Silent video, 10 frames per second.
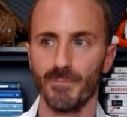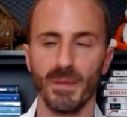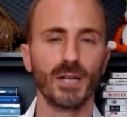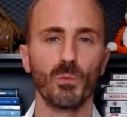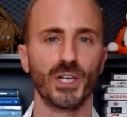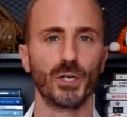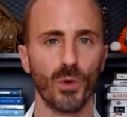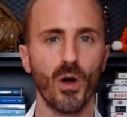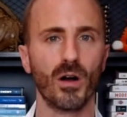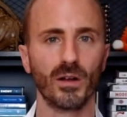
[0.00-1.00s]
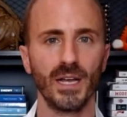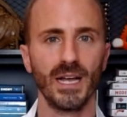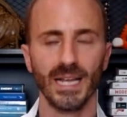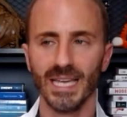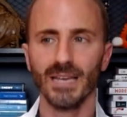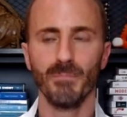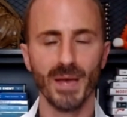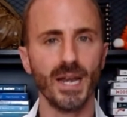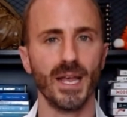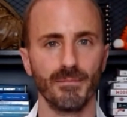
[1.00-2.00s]
admitting when you're wrong. He
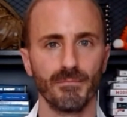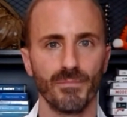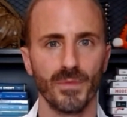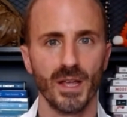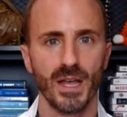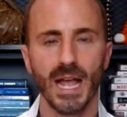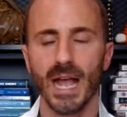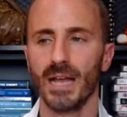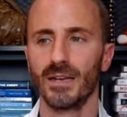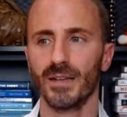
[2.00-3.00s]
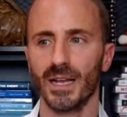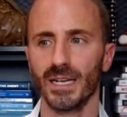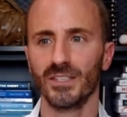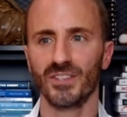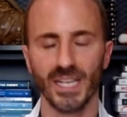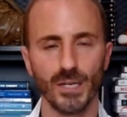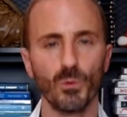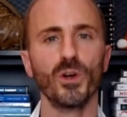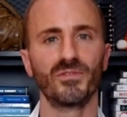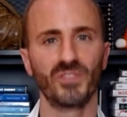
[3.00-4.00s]
admitted it. And he said he
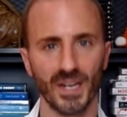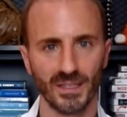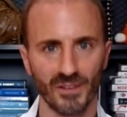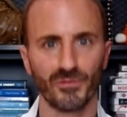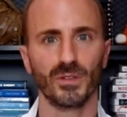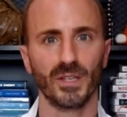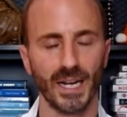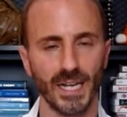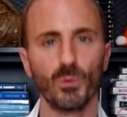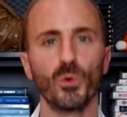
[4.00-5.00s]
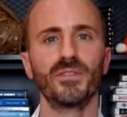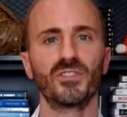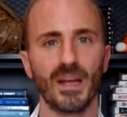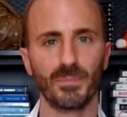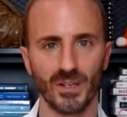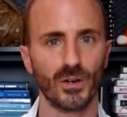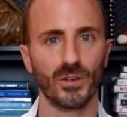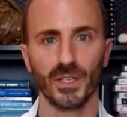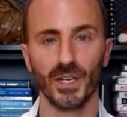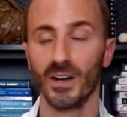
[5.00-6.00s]
would have done it differently and he would have stepped in
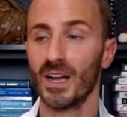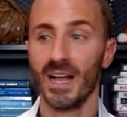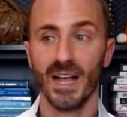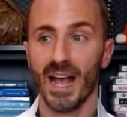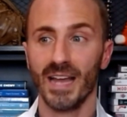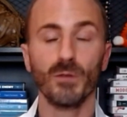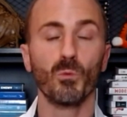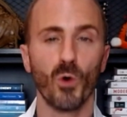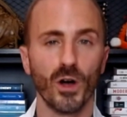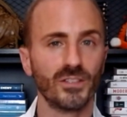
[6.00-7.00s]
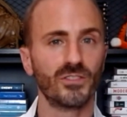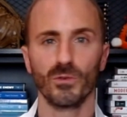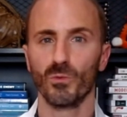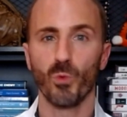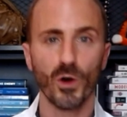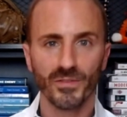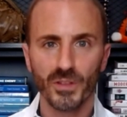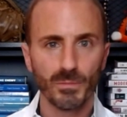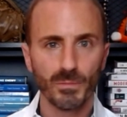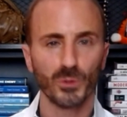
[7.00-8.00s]
earlier. And it was one
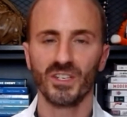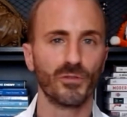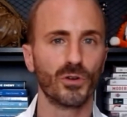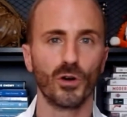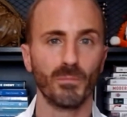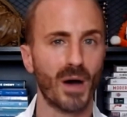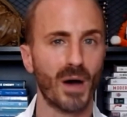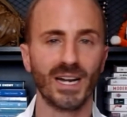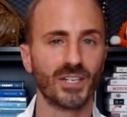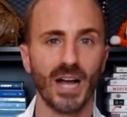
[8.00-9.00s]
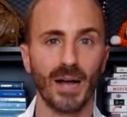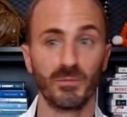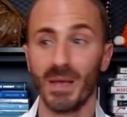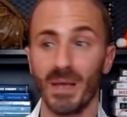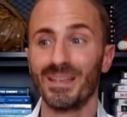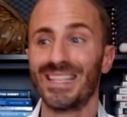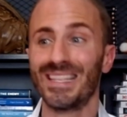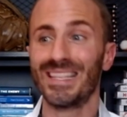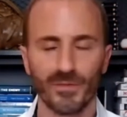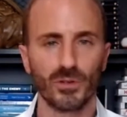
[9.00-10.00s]
of the most difficult moderating jobs, maybe
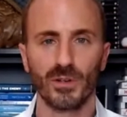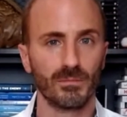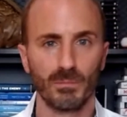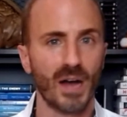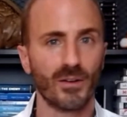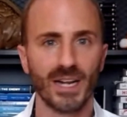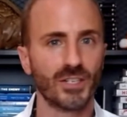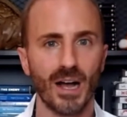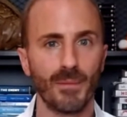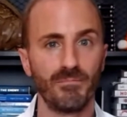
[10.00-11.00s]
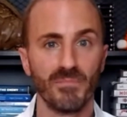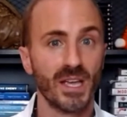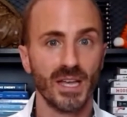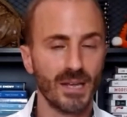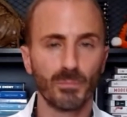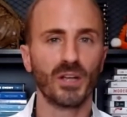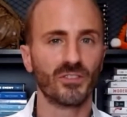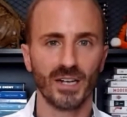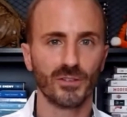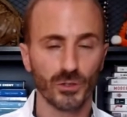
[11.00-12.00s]
the most difficult moderating job in
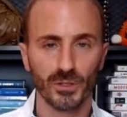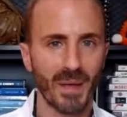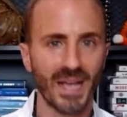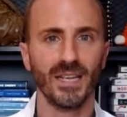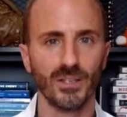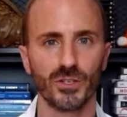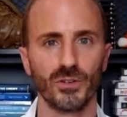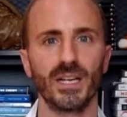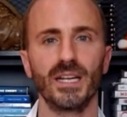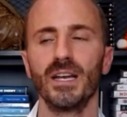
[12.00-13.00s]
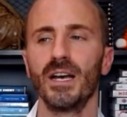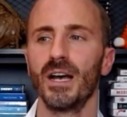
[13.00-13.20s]
presidential debate history.